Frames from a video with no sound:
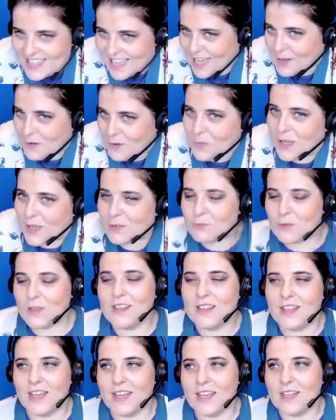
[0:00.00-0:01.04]
like we we
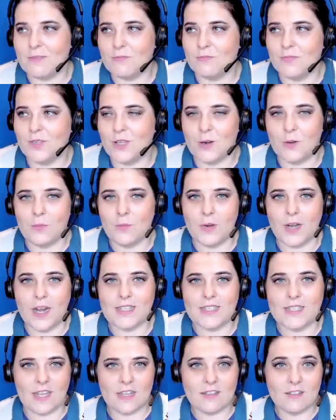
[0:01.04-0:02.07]
think you know
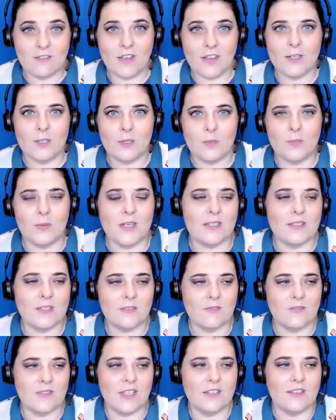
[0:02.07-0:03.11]
brains the invertebrates so
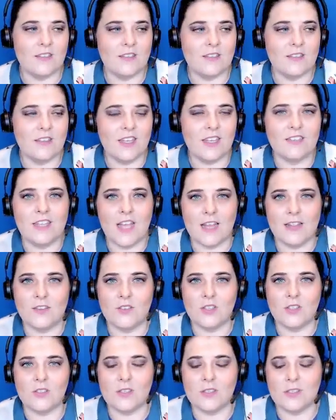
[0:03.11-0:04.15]
that the, the
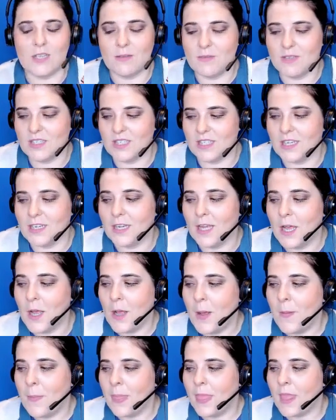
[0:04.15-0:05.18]
intelligence is limited
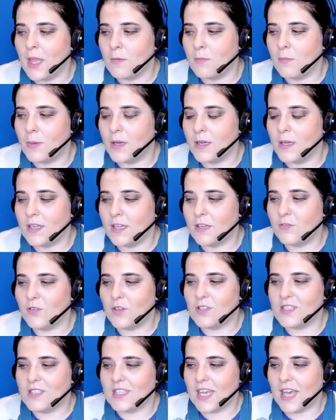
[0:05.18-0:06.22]
but if
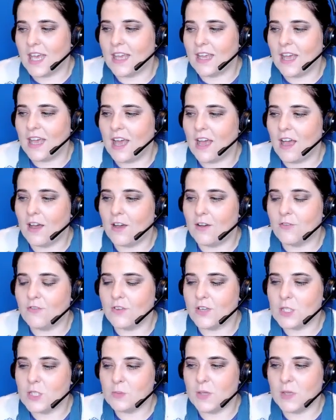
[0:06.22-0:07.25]
you say have
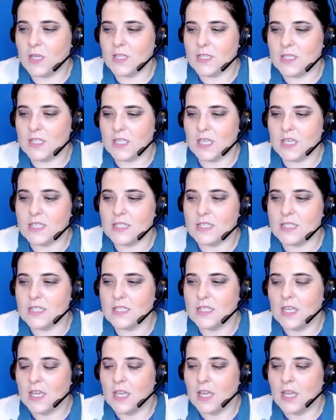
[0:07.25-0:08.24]
a species